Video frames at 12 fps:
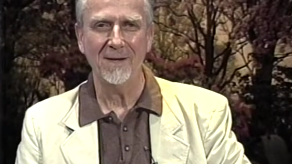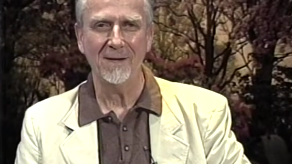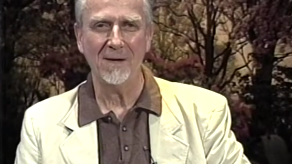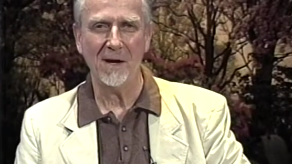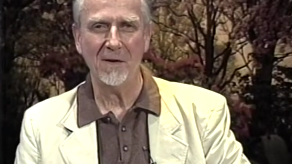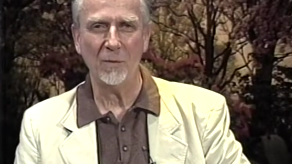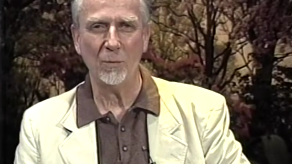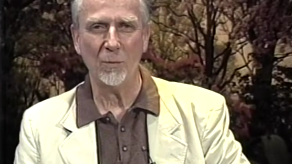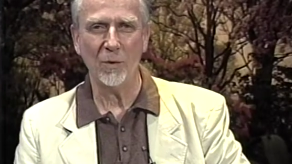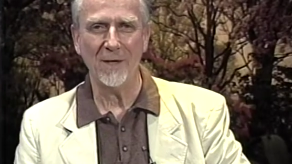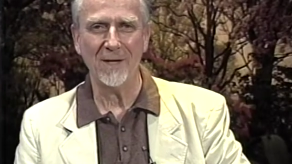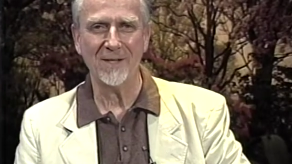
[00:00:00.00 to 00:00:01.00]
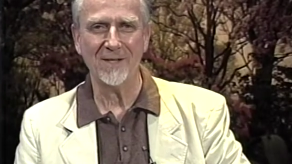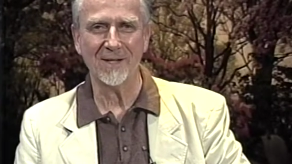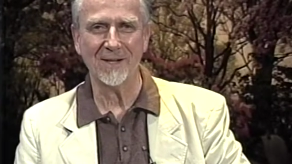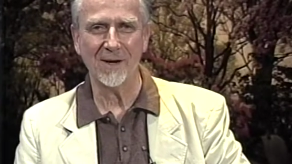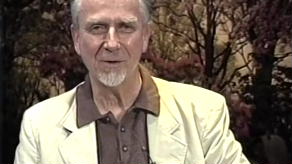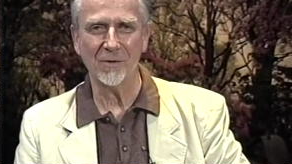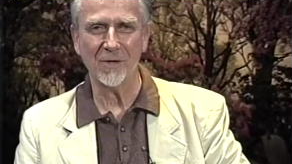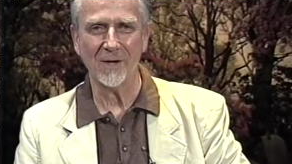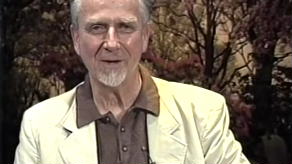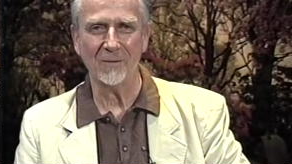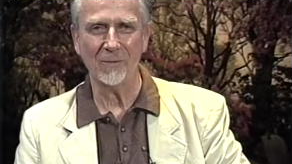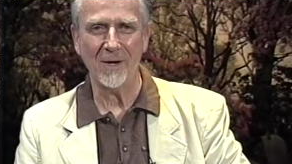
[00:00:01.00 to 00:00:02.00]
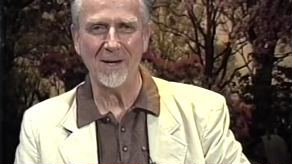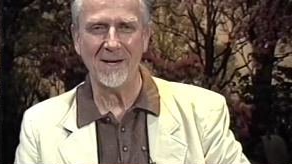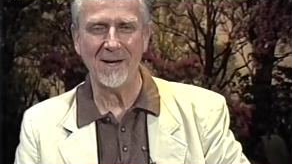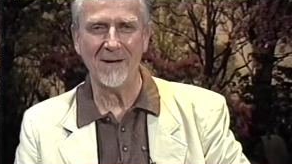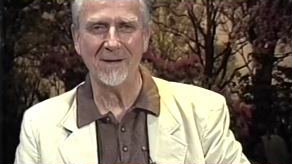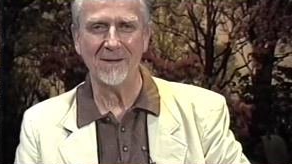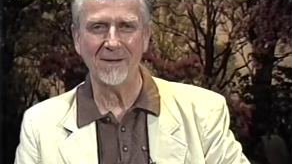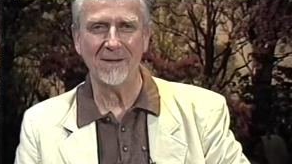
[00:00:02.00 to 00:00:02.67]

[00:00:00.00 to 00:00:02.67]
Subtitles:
the bridge and goes way down